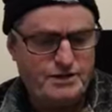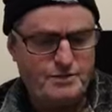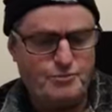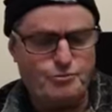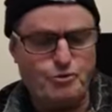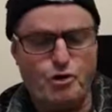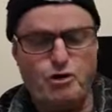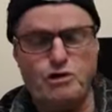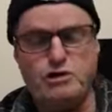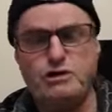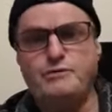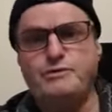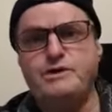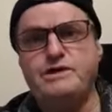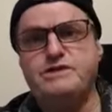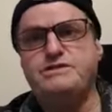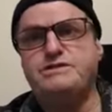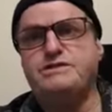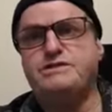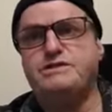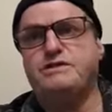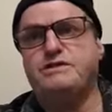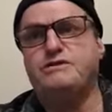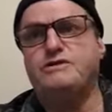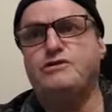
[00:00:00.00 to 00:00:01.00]
The problem
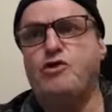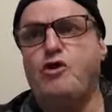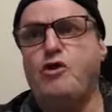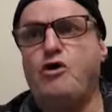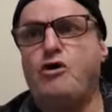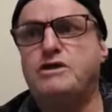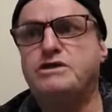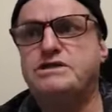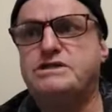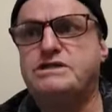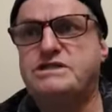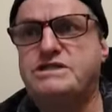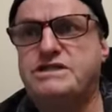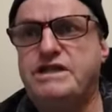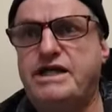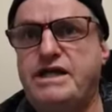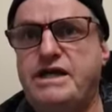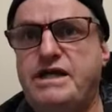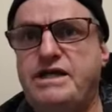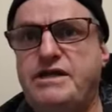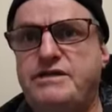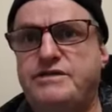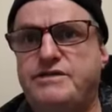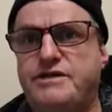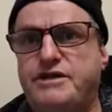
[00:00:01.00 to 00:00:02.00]
is not
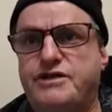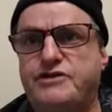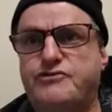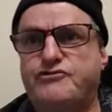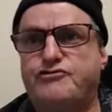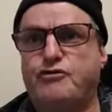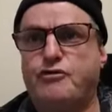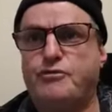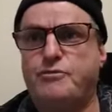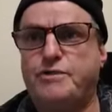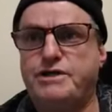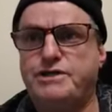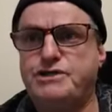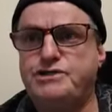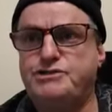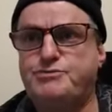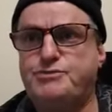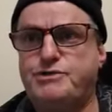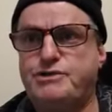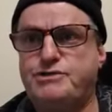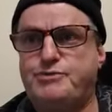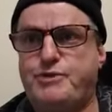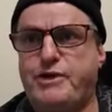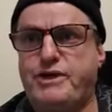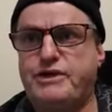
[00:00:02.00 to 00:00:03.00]
seeing things from his
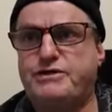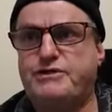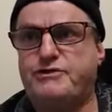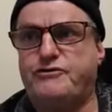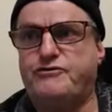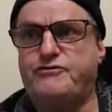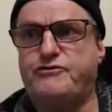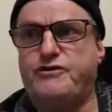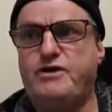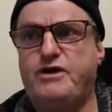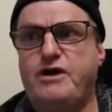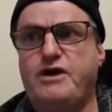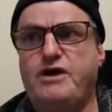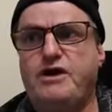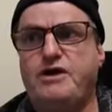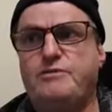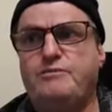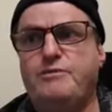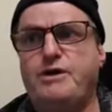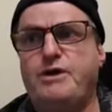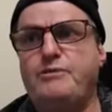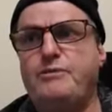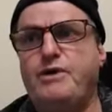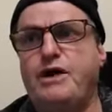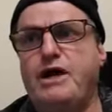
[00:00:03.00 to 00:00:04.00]
perspective.
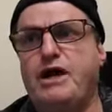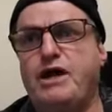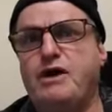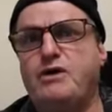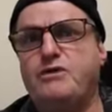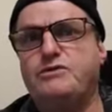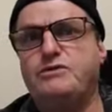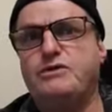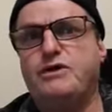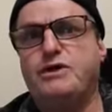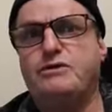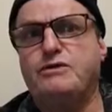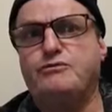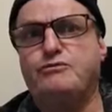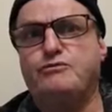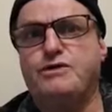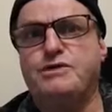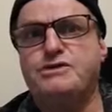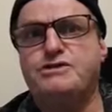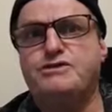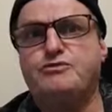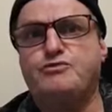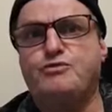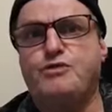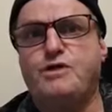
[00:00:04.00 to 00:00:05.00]
Remember how in the
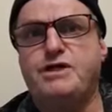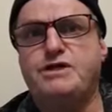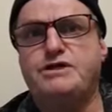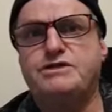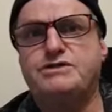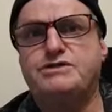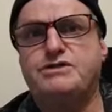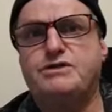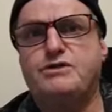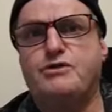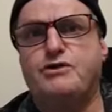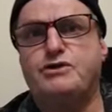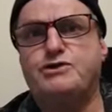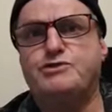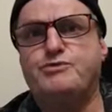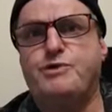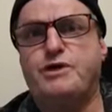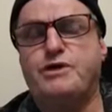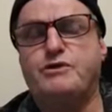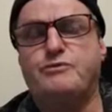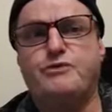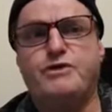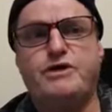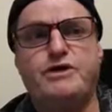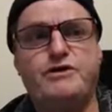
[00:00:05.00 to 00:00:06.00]
recent weeks God's
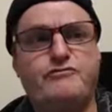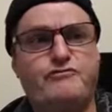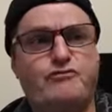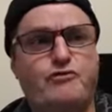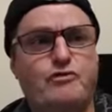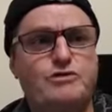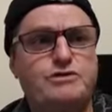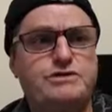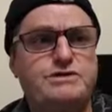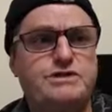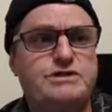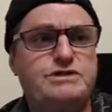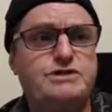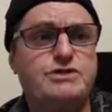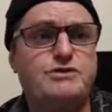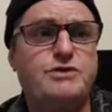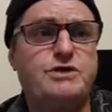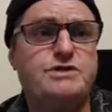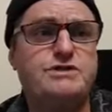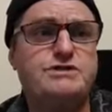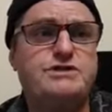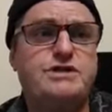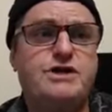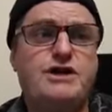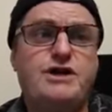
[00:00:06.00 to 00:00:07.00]
been reinforcing
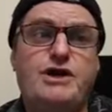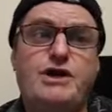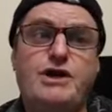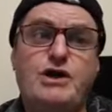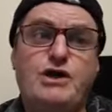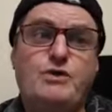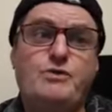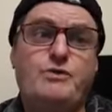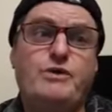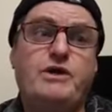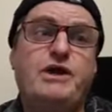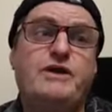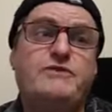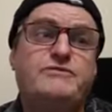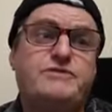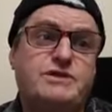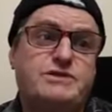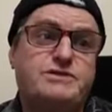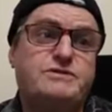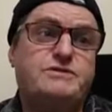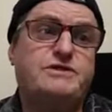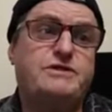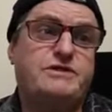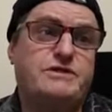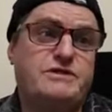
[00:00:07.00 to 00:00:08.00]
to us? We have
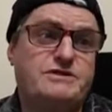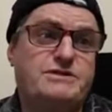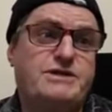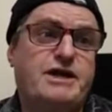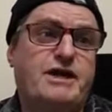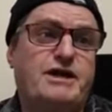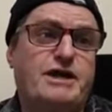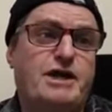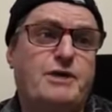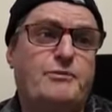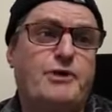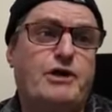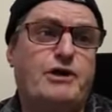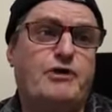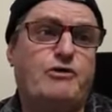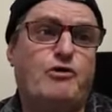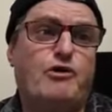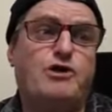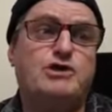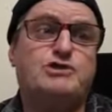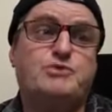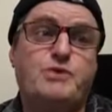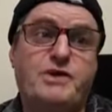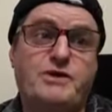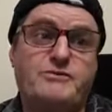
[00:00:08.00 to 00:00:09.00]
to take up a
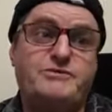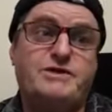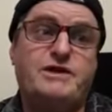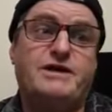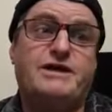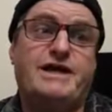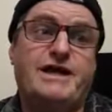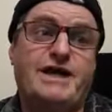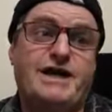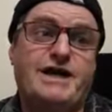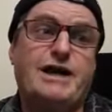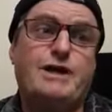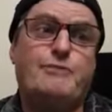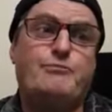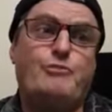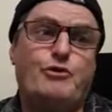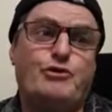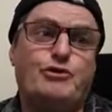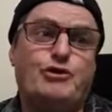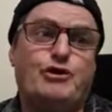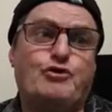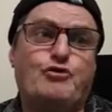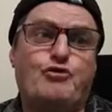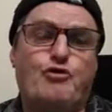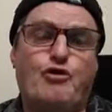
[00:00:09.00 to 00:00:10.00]
cross, we have to get up
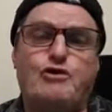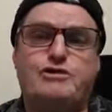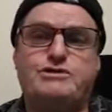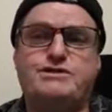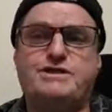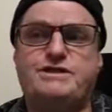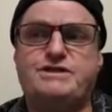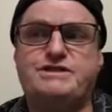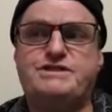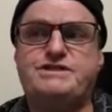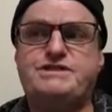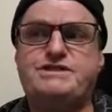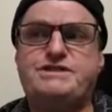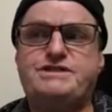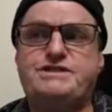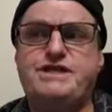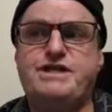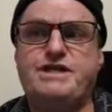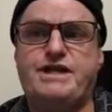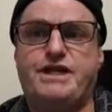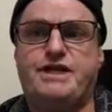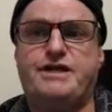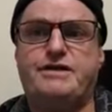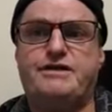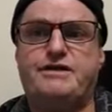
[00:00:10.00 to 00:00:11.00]
on the cross and
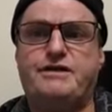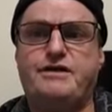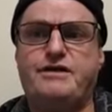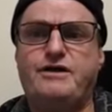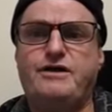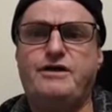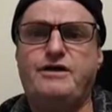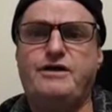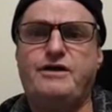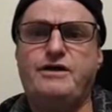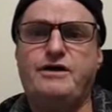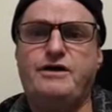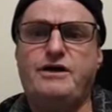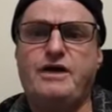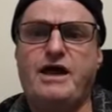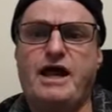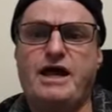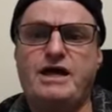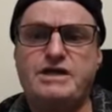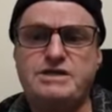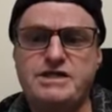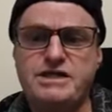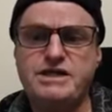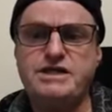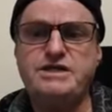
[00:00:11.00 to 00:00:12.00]
see it
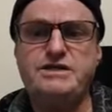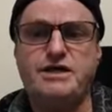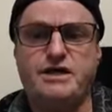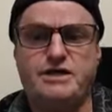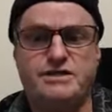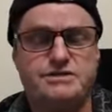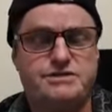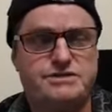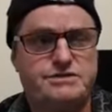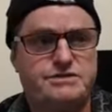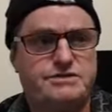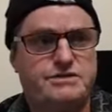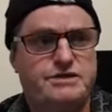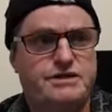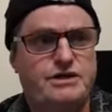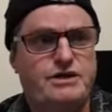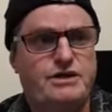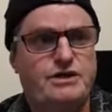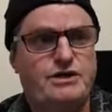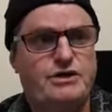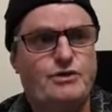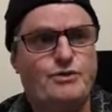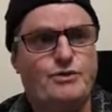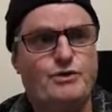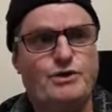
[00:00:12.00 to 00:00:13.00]
as he does.
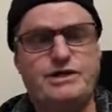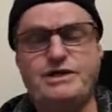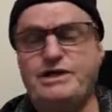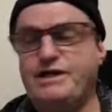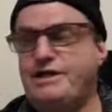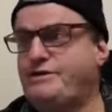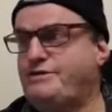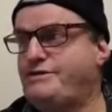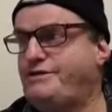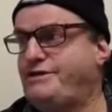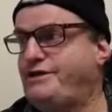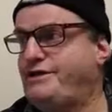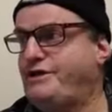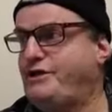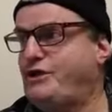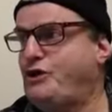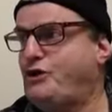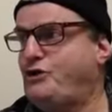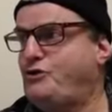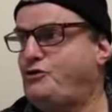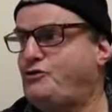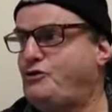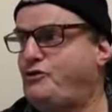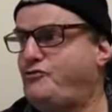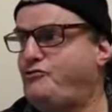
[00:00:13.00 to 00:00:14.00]
We need, you
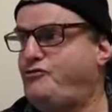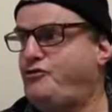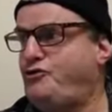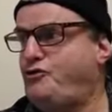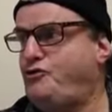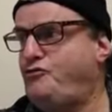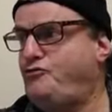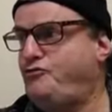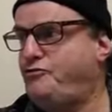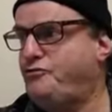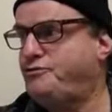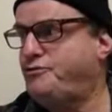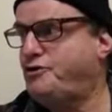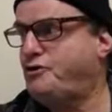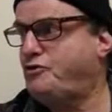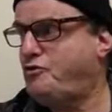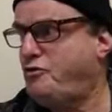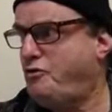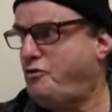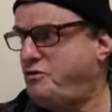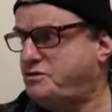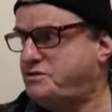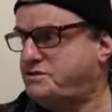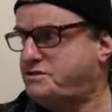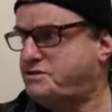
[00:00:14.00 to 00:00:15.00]
know, the view from the
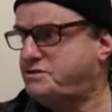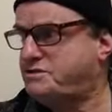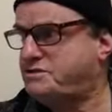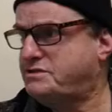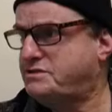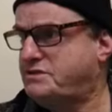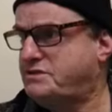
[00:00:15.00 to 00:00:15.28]
cross